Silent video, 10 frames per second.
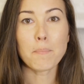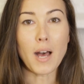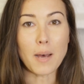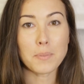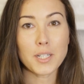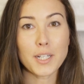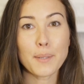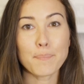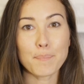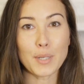
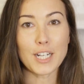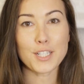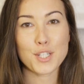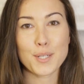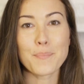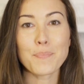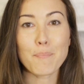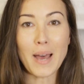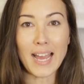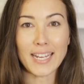poplar, birch,
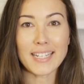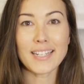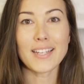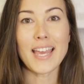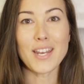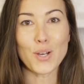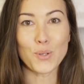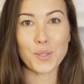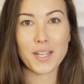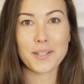pine, and
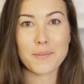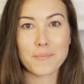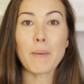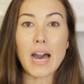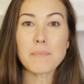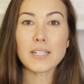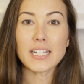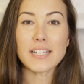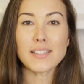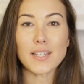oak. Poplar
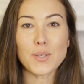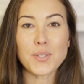is a